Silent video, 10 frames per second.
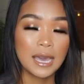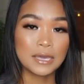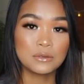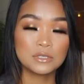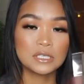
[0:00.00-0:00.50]

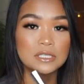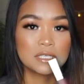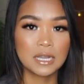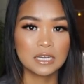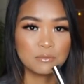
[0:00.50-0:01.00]
I use this
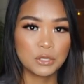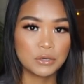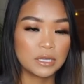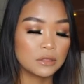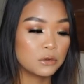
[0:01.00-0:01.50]
to kind of
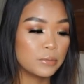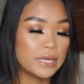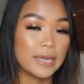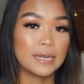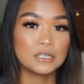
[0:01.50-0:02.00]
mute it a little
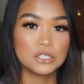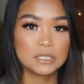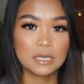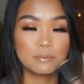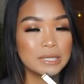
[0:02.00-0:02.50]
bit, and it
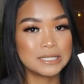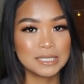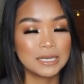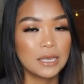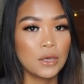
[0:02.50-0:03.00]
just like blends
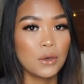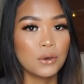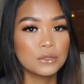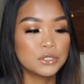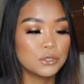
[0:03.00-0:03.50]
in
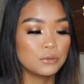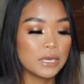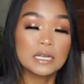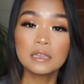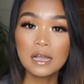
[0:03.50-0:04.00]
to
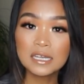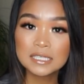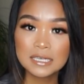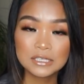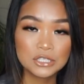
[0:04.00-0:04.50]
a gloss,
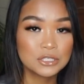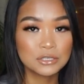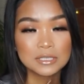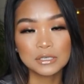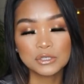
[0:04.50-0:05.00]
and it just
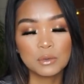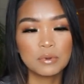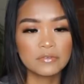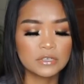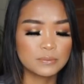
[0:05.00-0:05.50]
looks like so
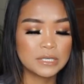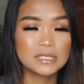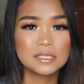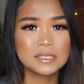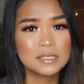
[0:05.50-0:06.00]
perfect because
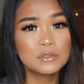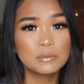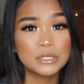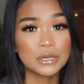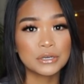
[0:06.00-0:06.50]
this is a little
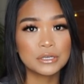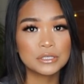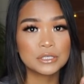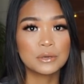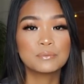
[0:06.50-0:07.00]
bit darker,
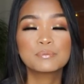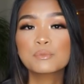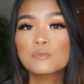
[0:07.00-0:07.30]
so